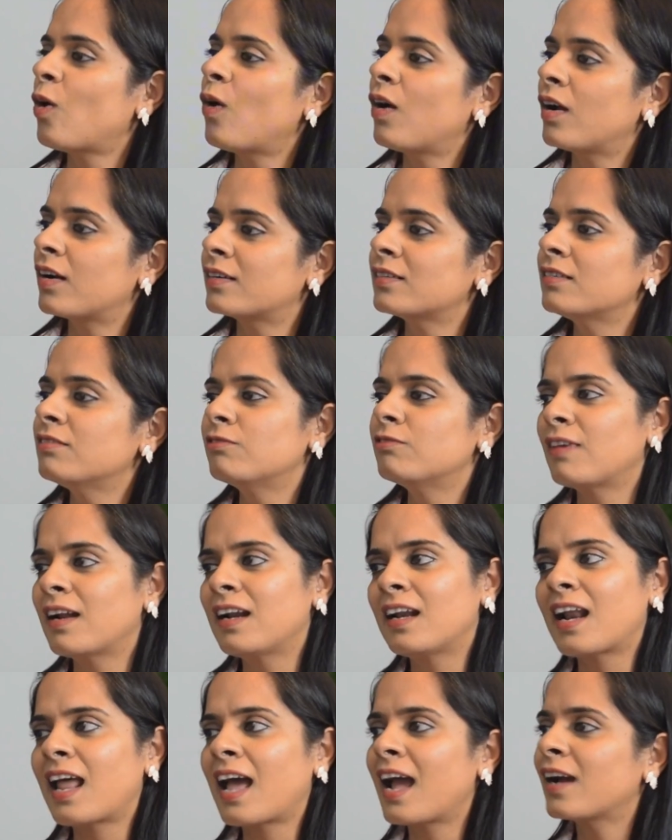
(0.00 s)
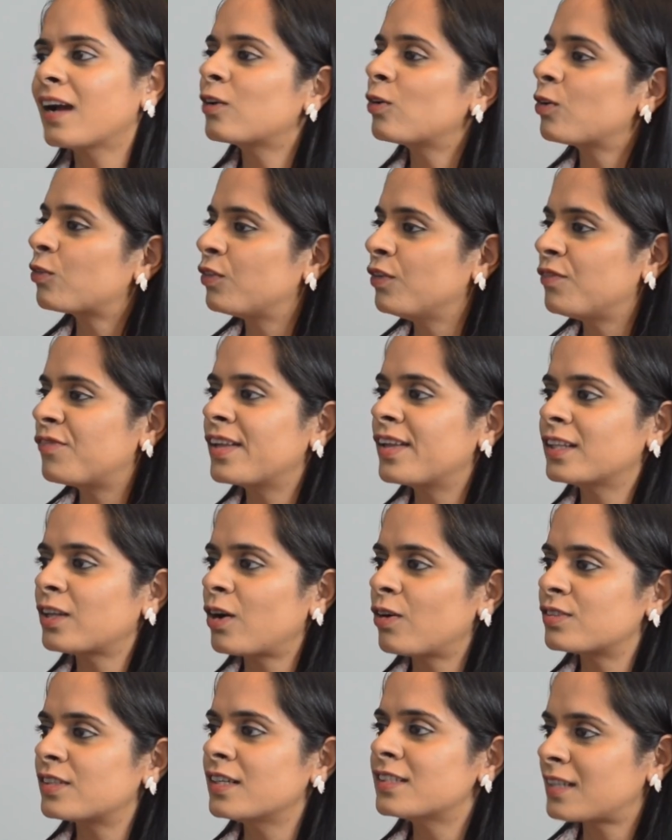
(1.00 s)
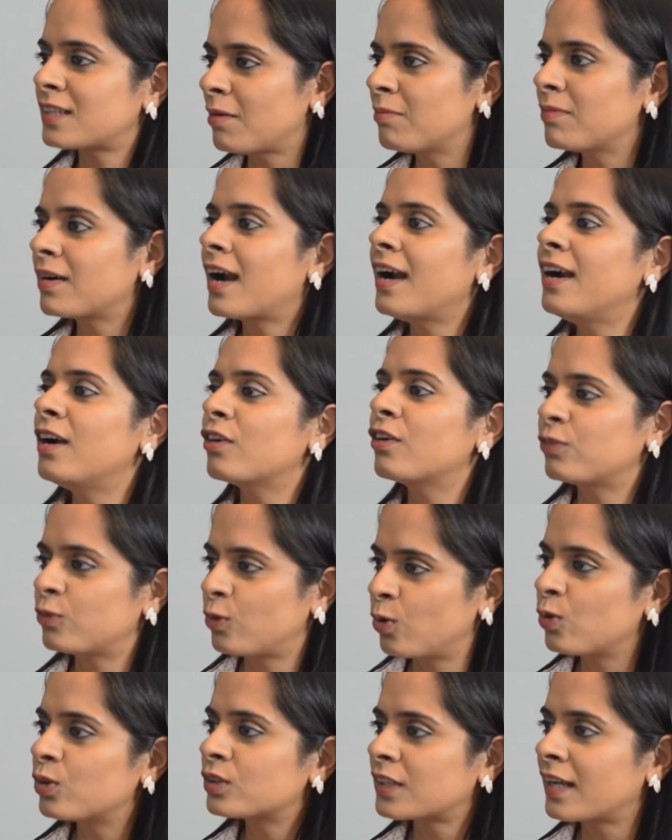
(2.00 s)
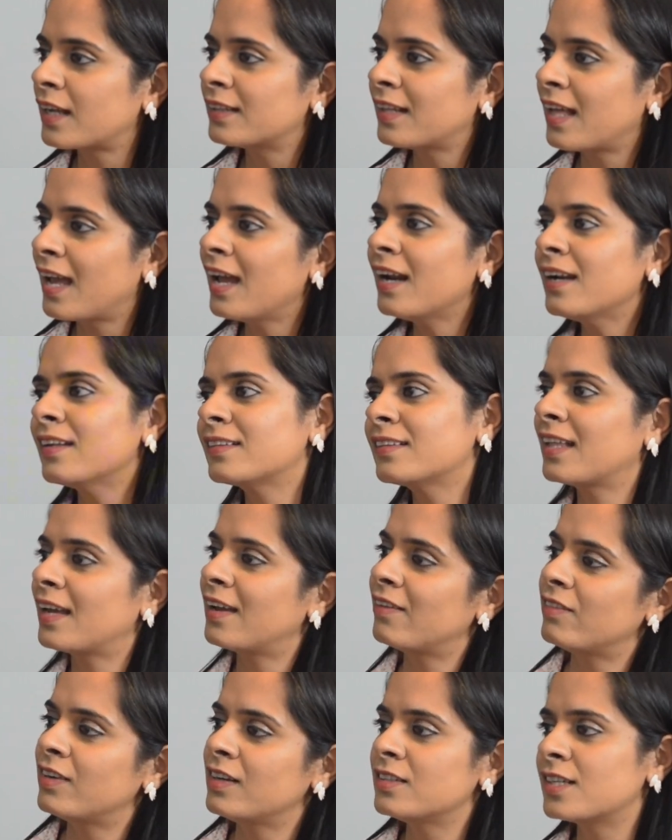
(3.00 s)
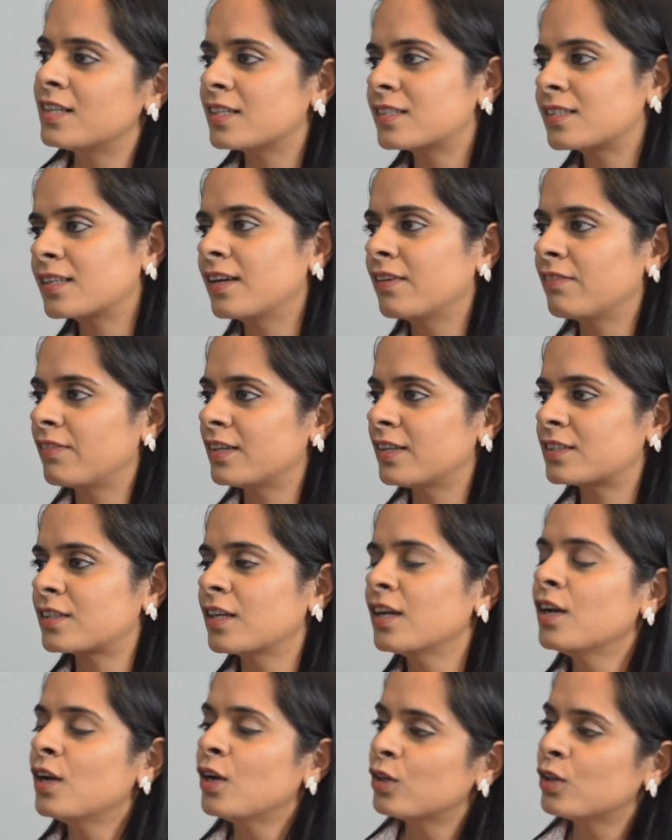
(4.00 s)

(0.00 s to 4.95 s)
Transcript: or 1 lakh or 50,000, some kind of course are there, they will just give us.